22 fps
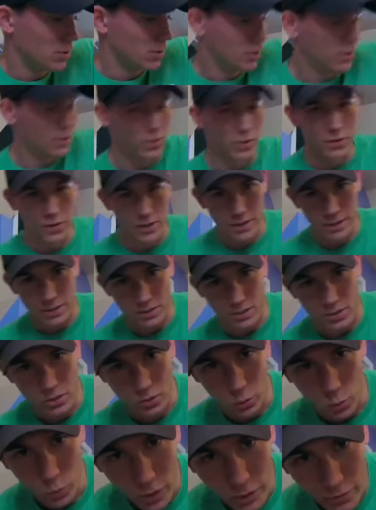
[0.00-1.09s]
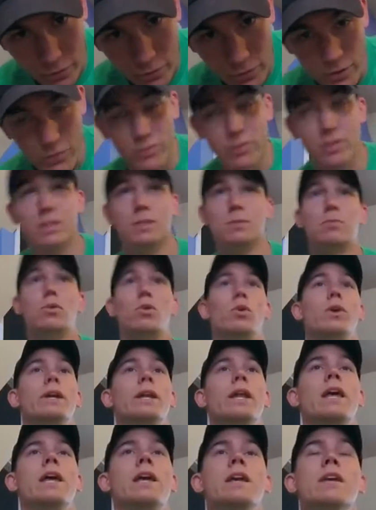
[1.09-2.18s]
Alright, so
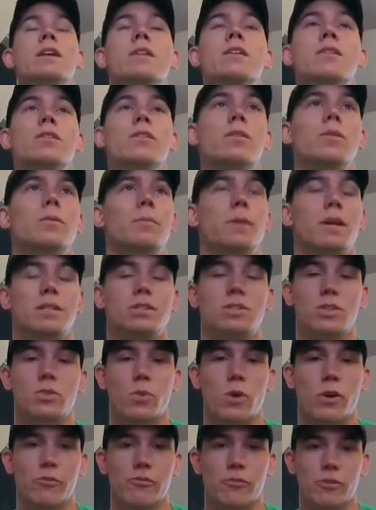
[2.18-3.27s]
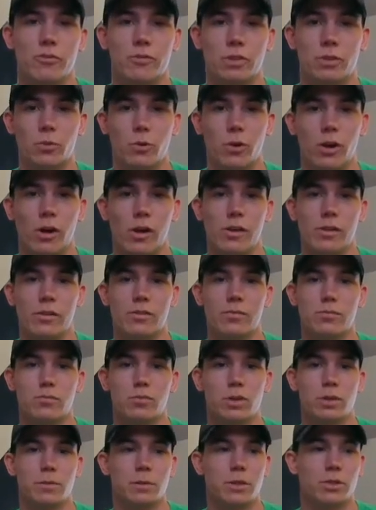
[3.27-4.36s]
150.8, basically 151,
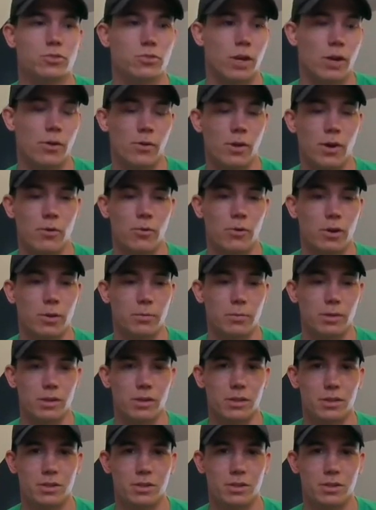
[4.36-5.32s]
pretty much right where I want to be.